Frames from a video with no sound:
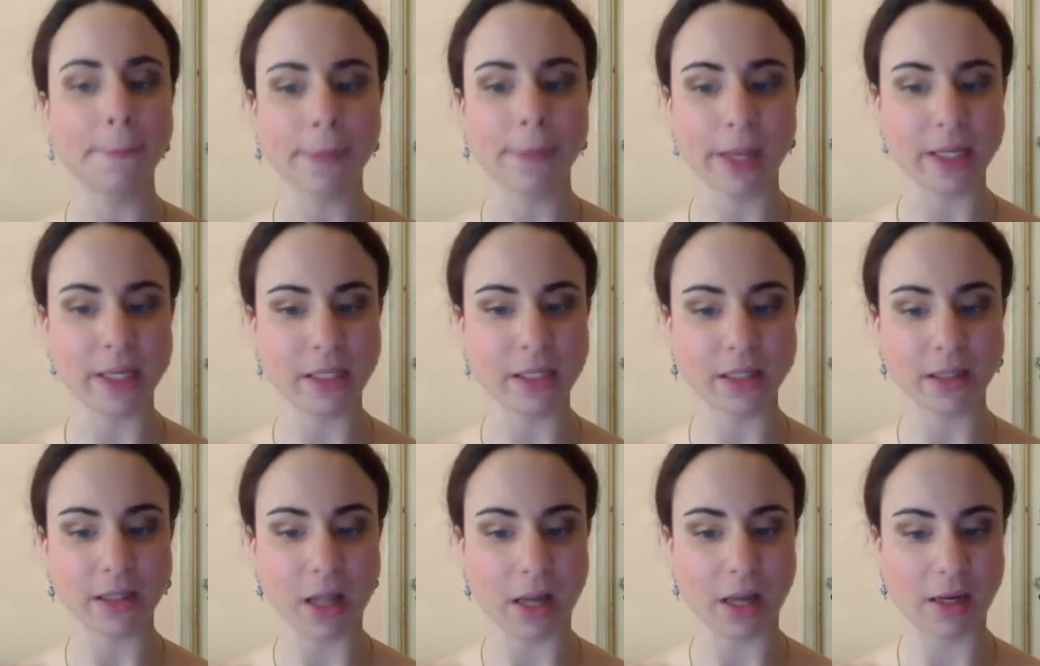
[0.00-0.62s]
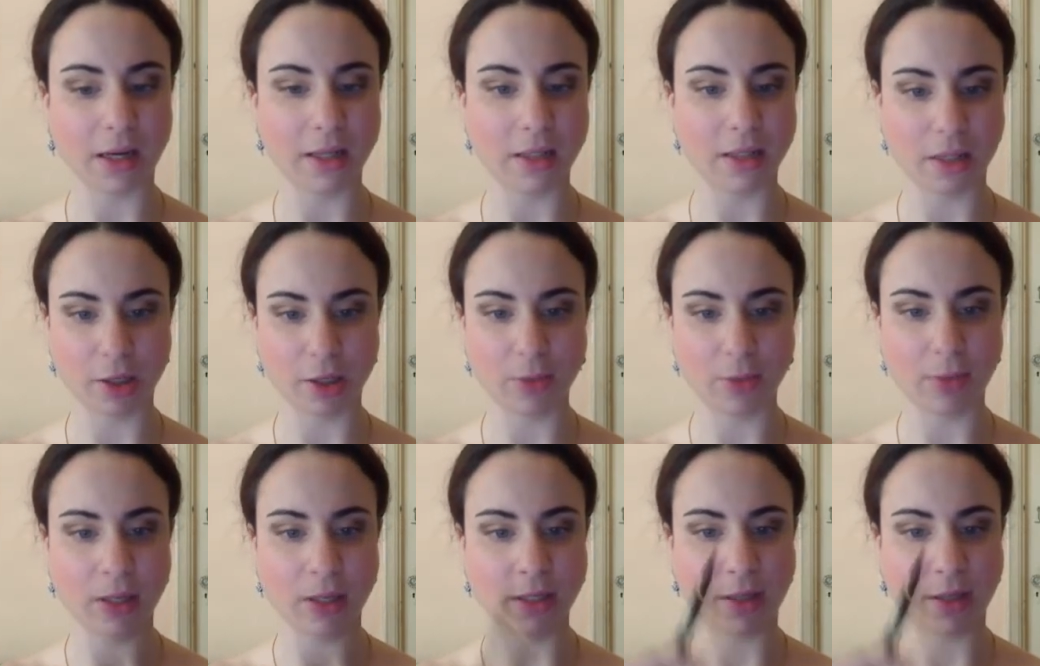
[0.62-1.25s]
This is a lot
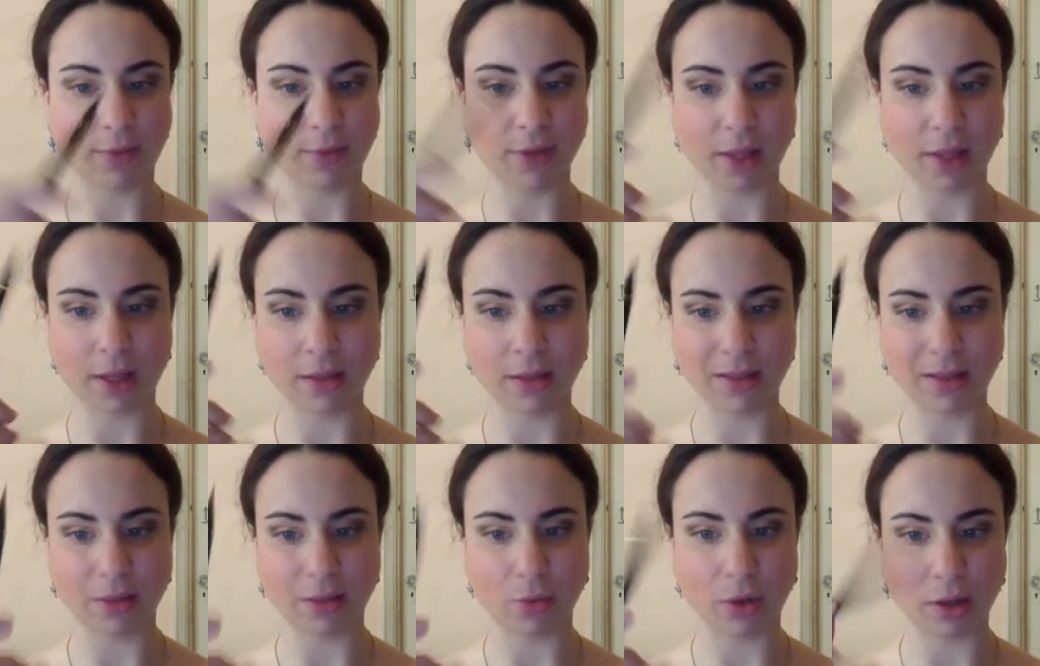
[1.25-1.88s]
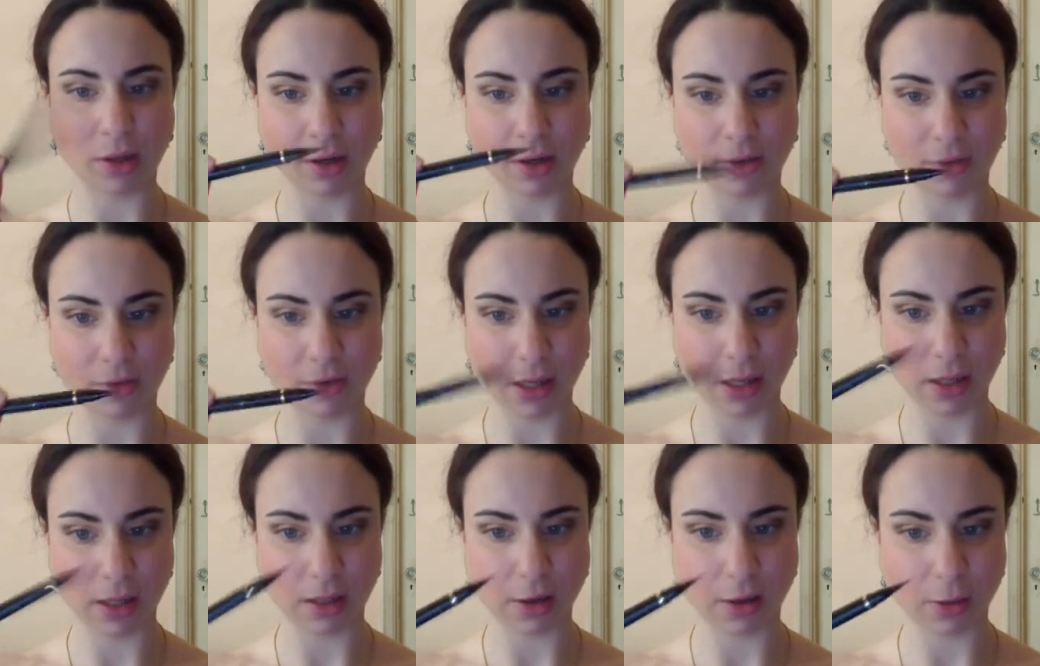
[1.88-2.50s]
easier because everything's in one
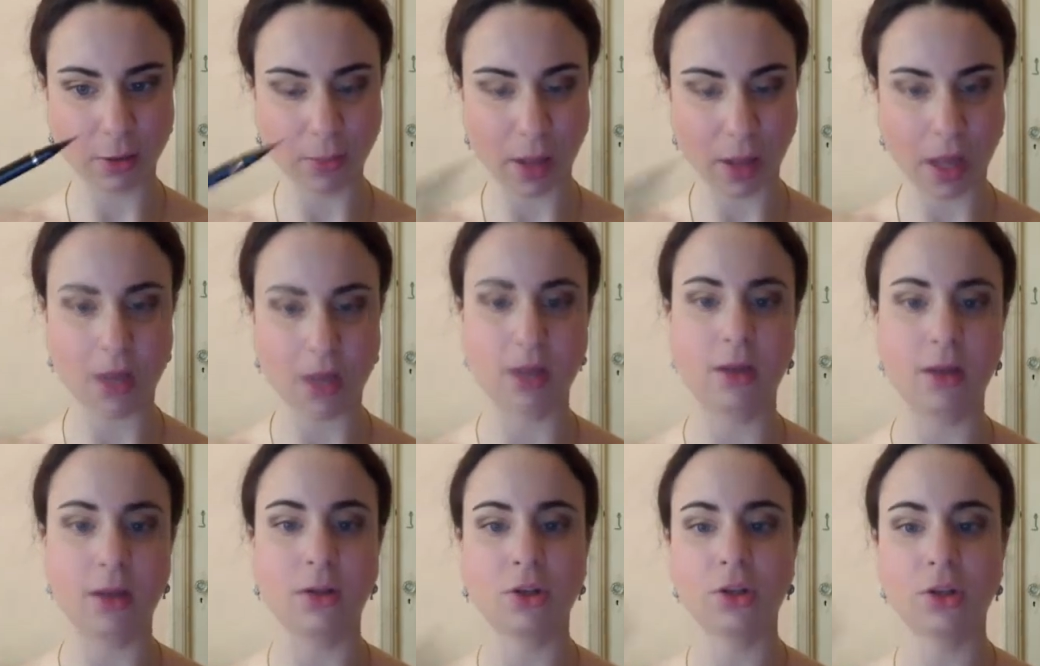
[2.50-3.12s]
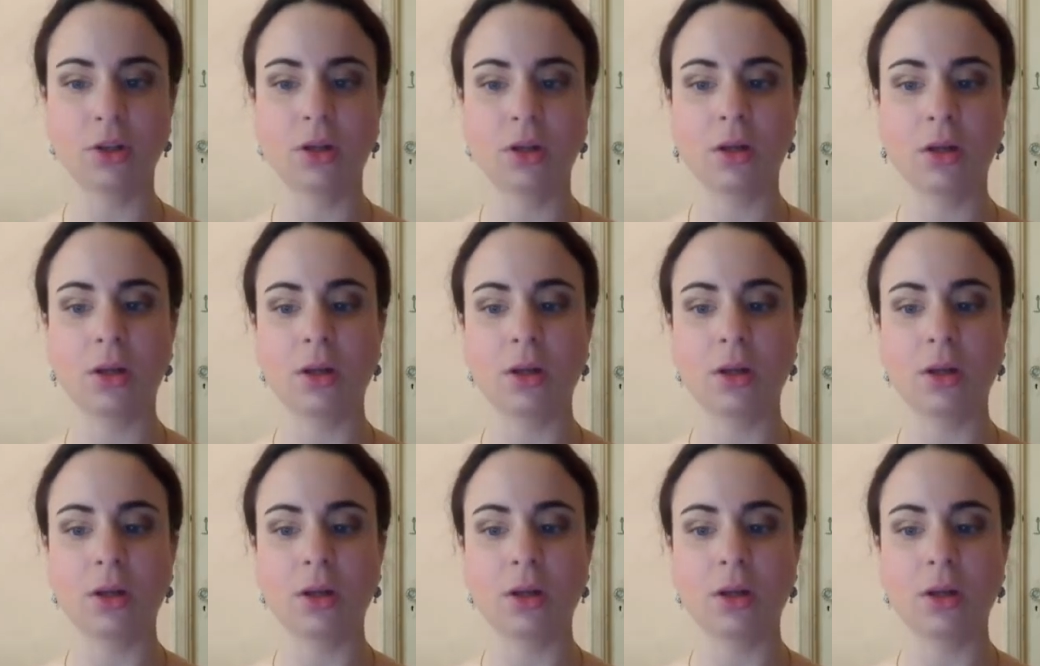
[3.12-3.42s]
convenient little package.